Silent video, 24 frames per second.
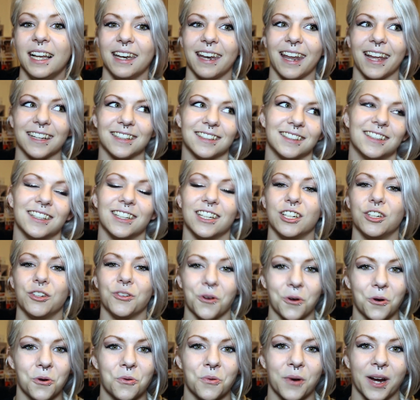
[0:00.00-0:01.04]
likes to
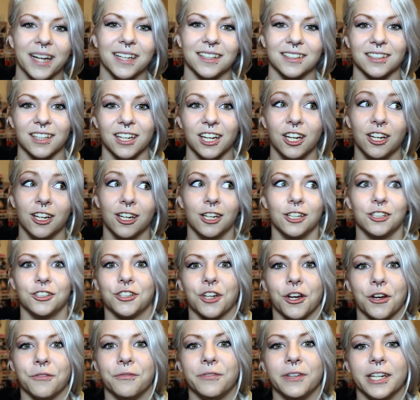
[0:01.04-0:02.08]
not always
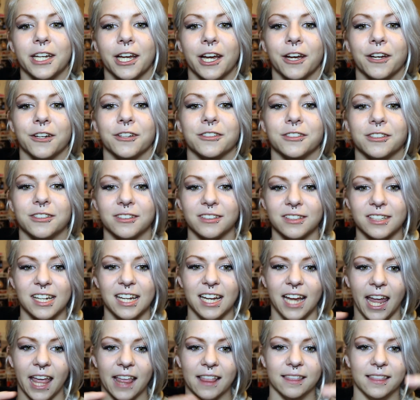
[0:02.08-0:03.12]
show videos
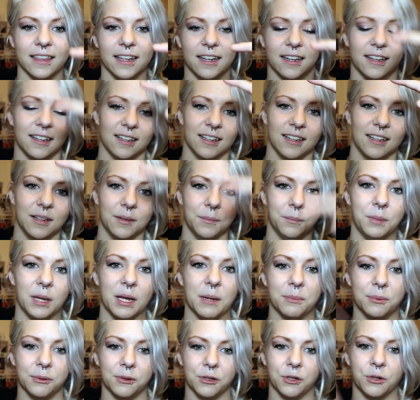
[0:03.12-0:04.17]
in the
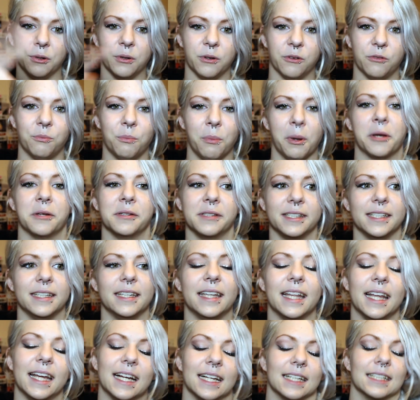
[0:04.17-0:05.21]
people who have posted
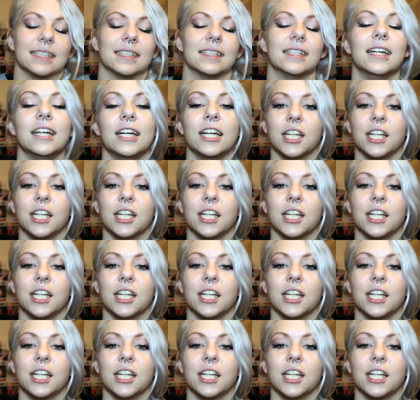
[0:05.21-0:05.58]
things.